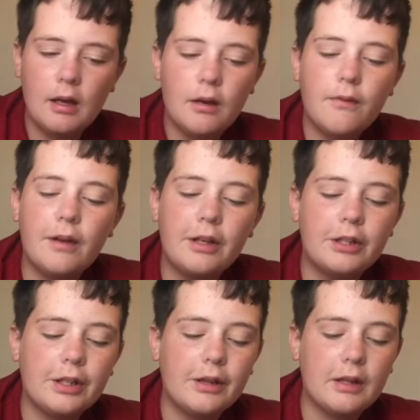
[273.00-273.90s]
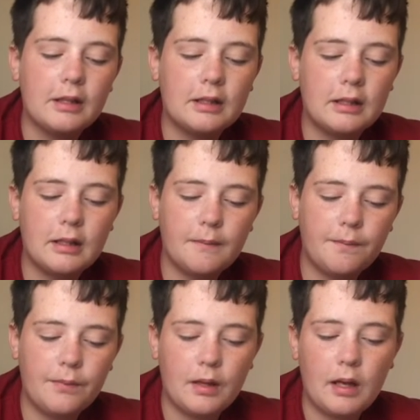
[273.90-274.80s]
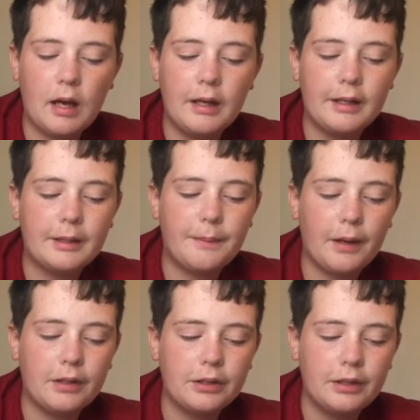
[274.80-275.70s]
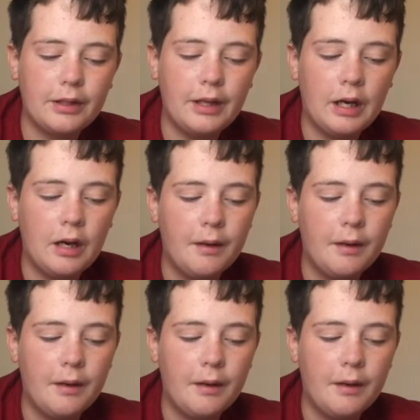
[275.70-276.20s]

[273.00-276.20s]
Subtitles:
Finishing this, I especially